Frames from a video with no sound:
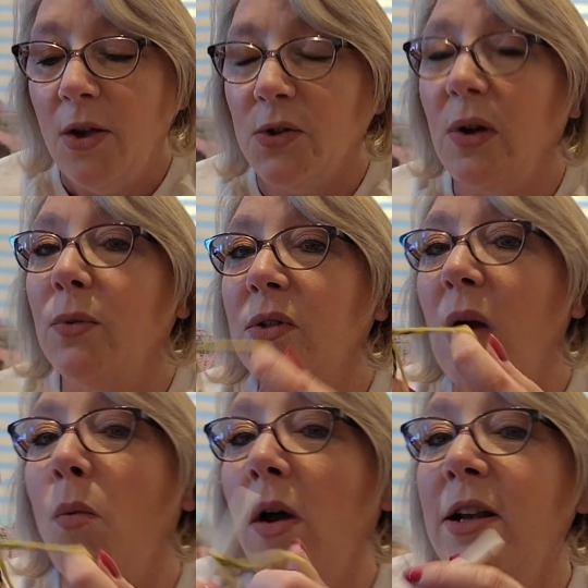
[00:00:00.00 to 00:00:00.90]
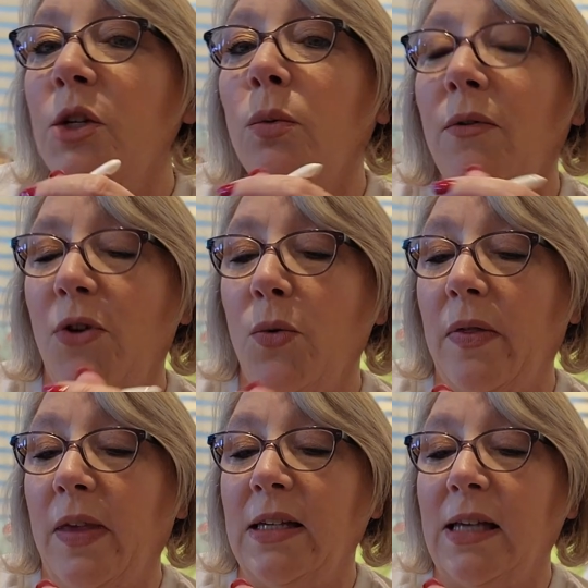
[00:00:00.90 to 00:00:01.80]
So I wanted to review
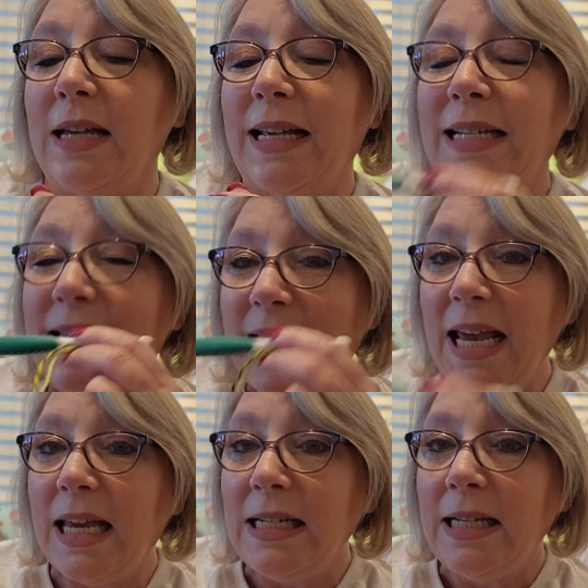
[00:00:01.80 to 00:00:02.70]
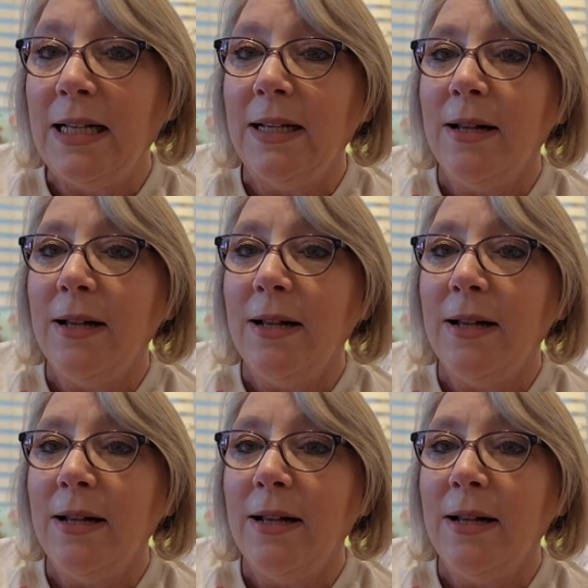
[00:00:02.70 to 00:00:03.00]
on these, because I did,